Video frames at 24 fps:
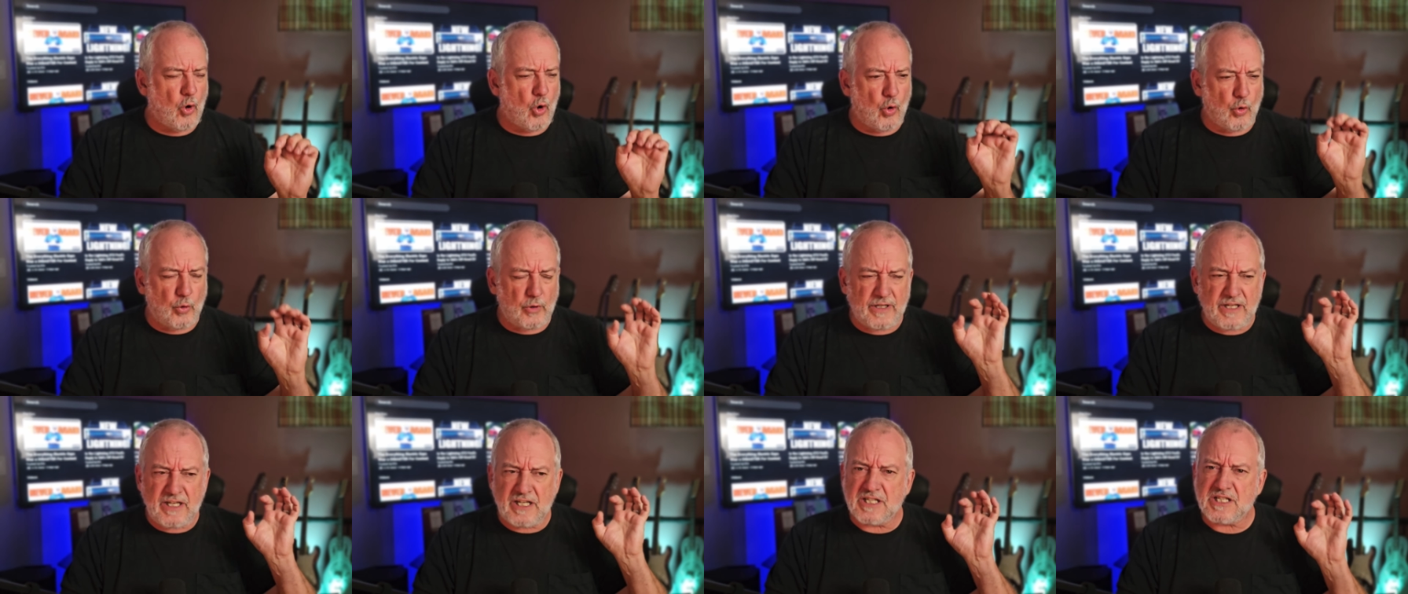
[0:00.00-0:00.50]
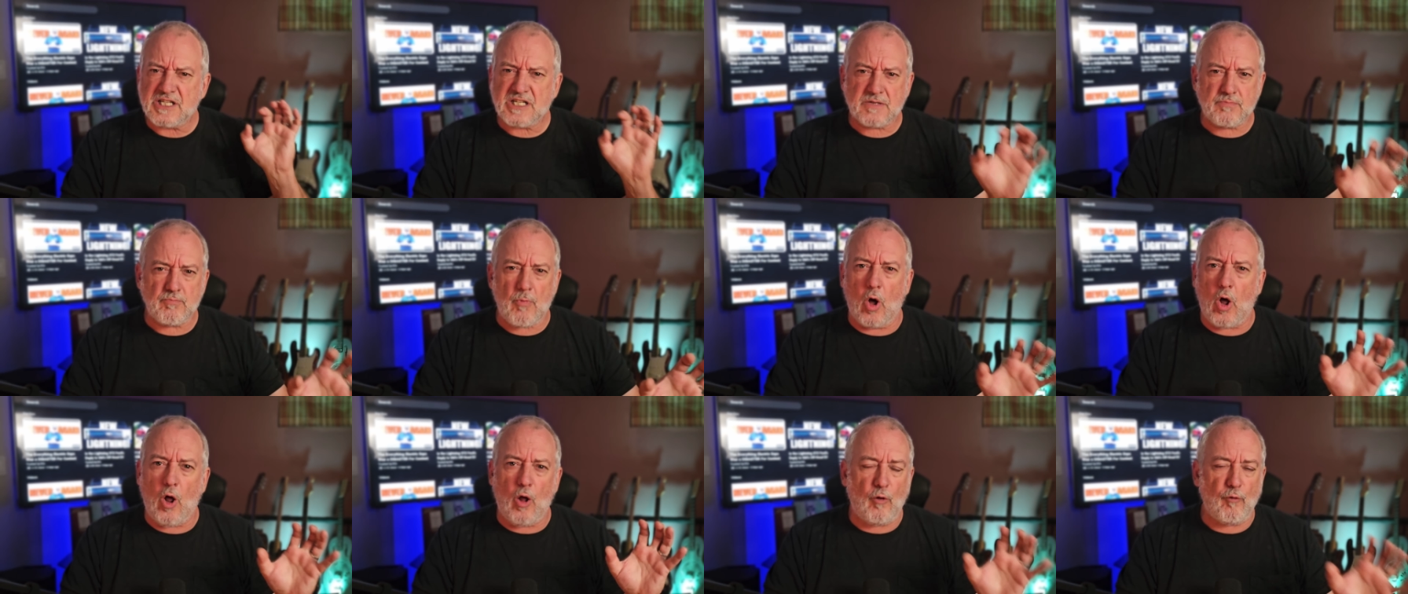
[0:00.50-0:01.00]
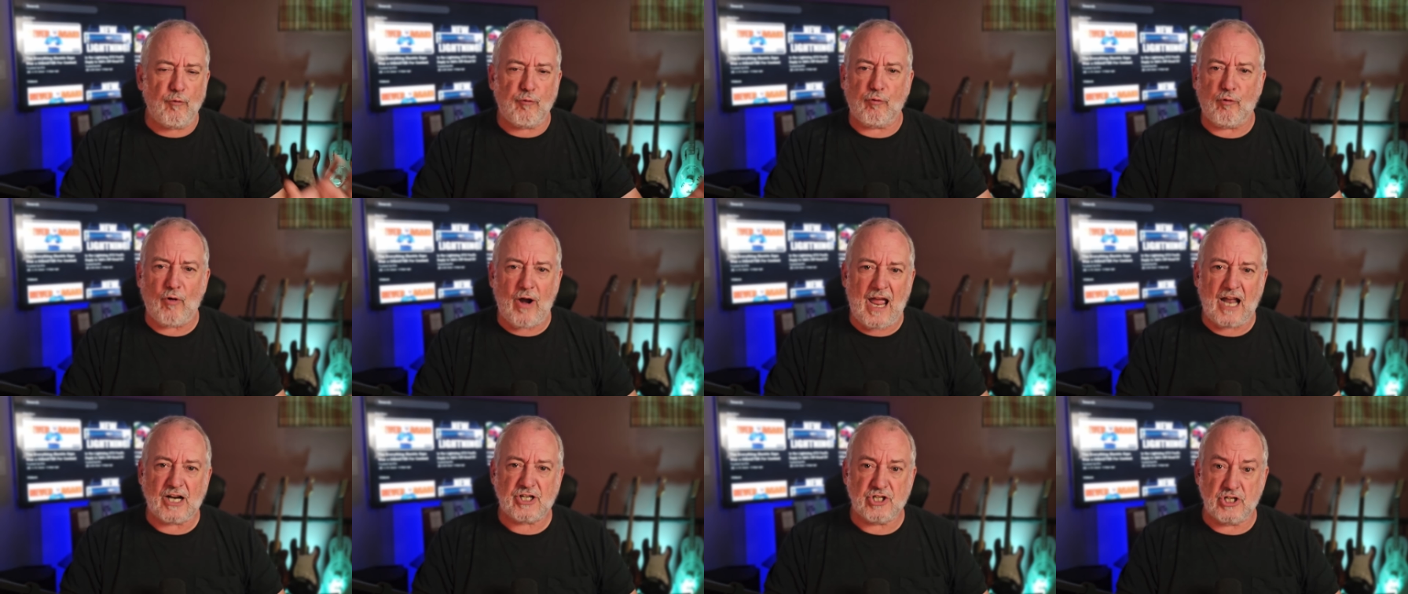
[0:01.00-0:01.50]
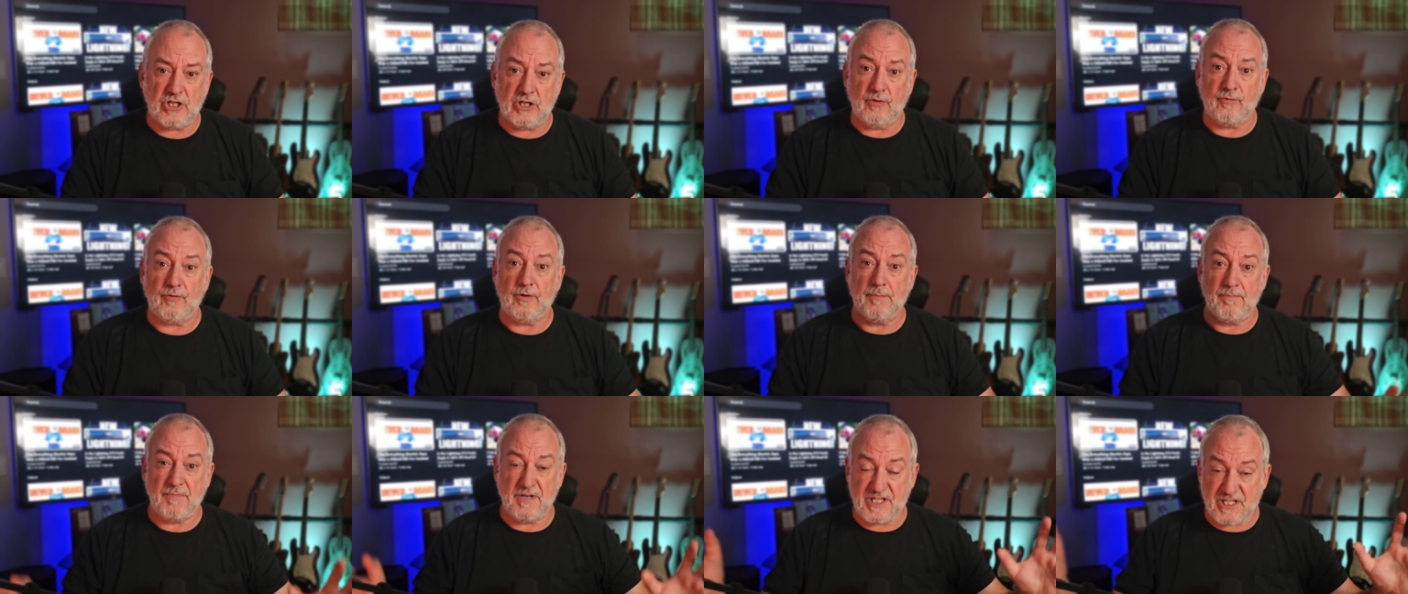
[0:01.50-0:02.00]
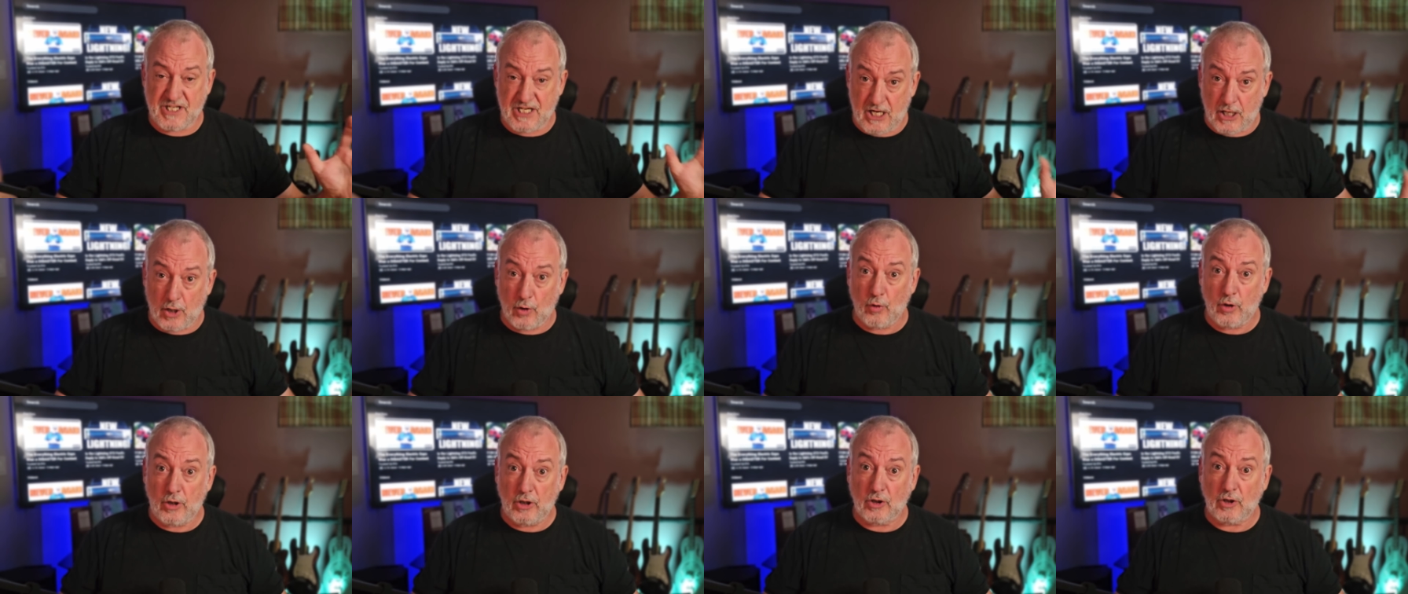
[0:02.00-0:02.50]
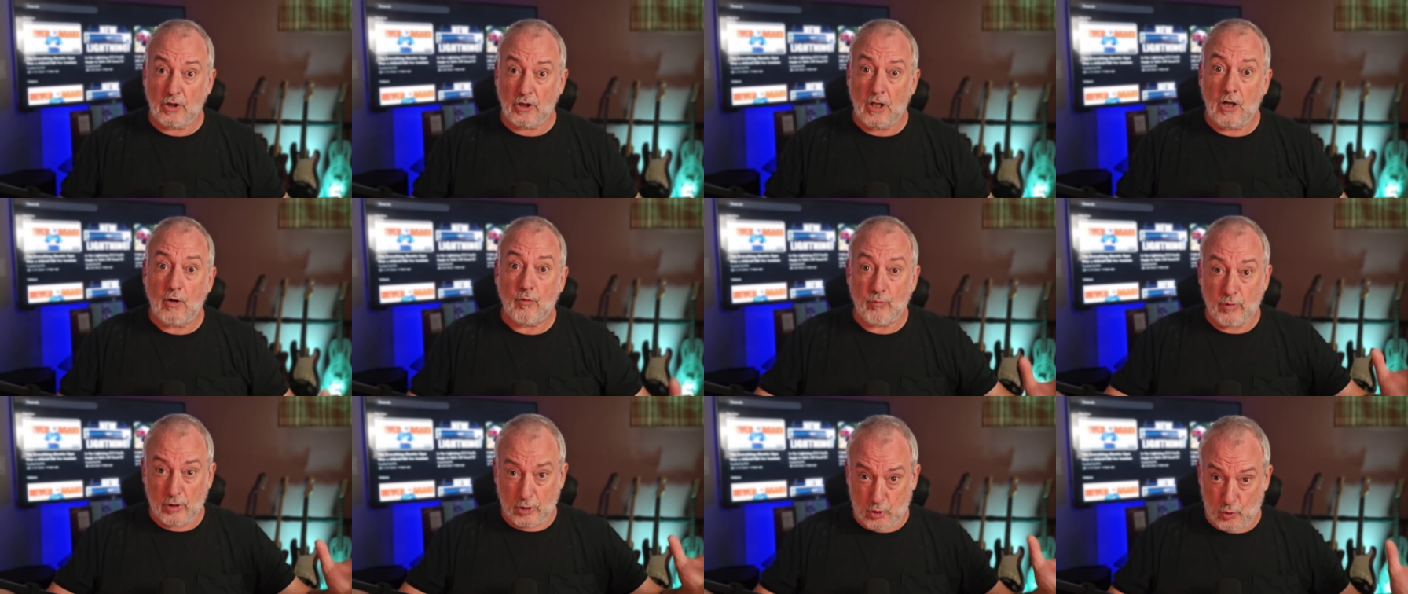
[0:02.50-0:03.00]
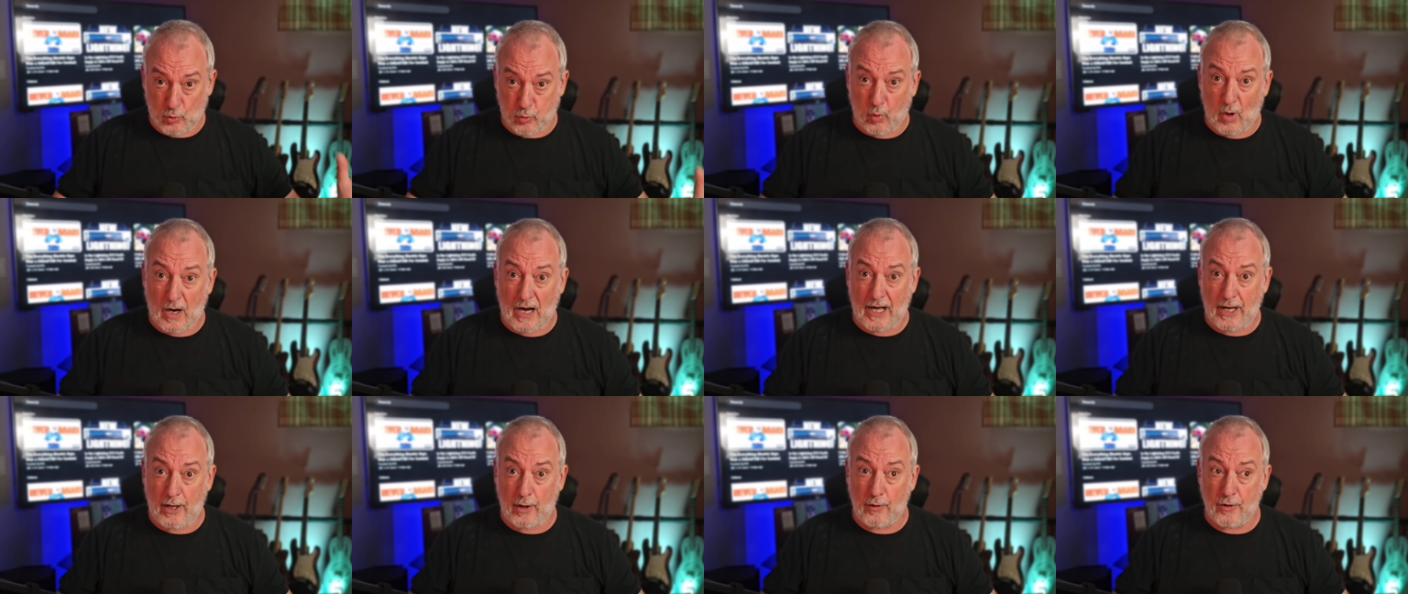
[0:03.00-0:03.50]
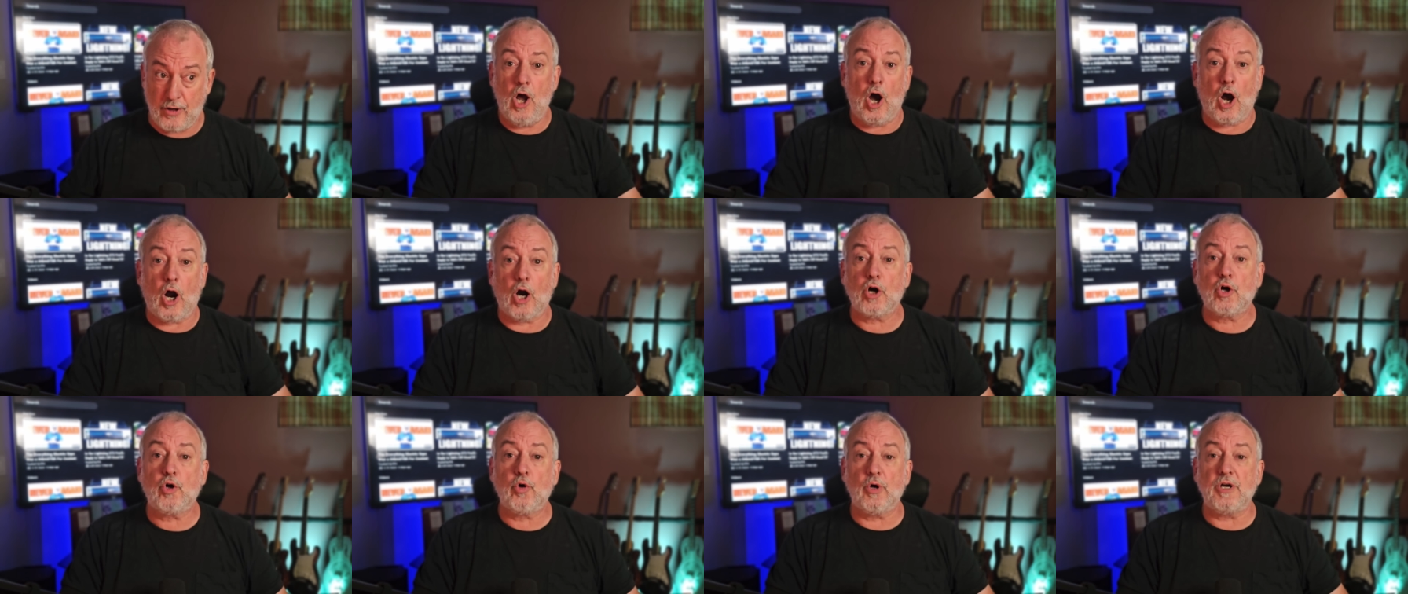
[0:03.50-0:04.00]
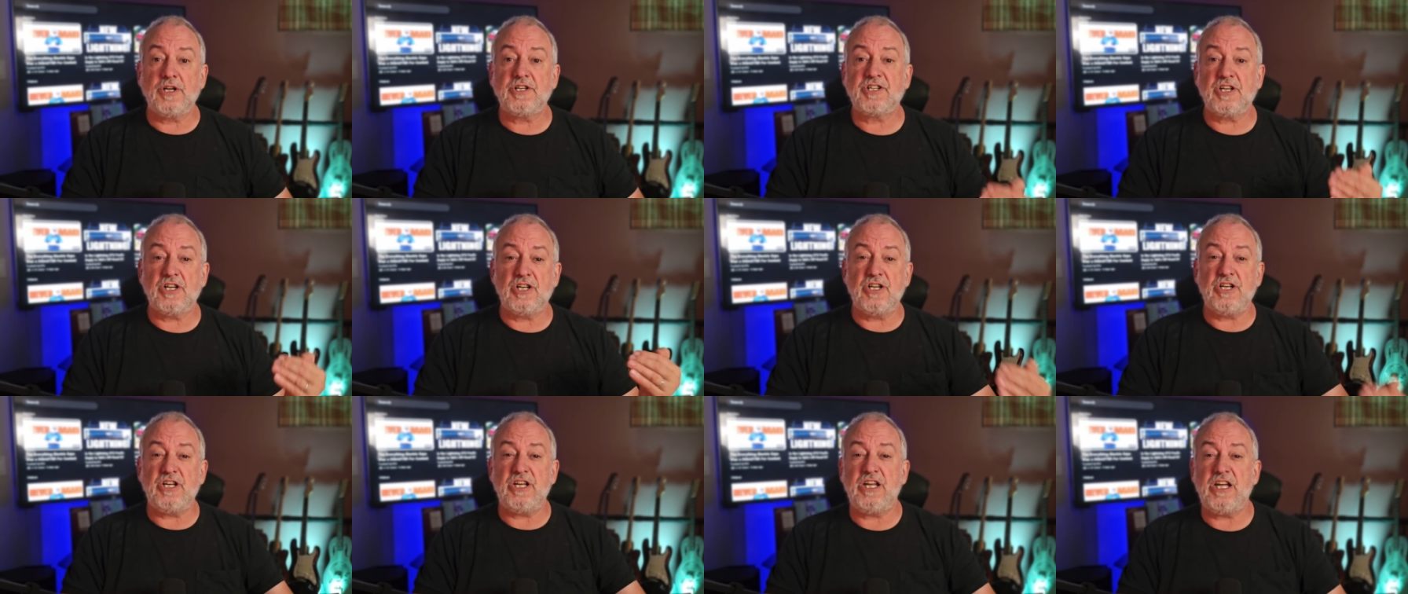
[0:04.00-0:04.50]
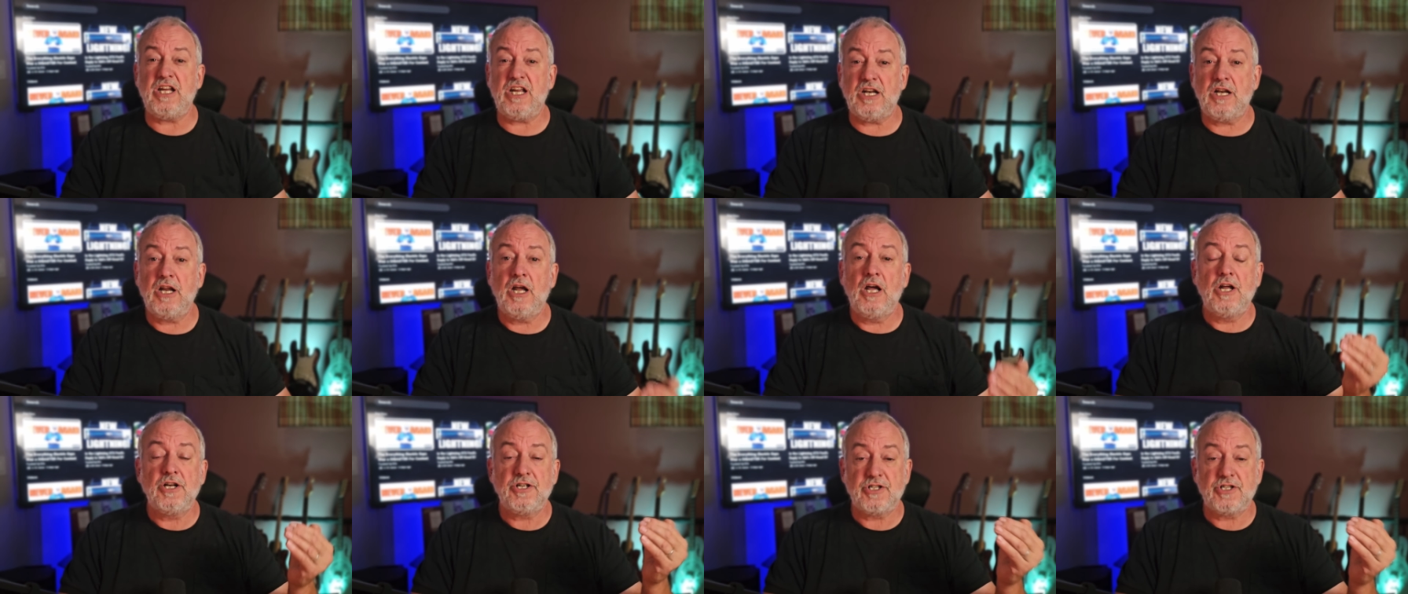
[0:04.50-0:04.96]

only a small fraction of the material required are going to need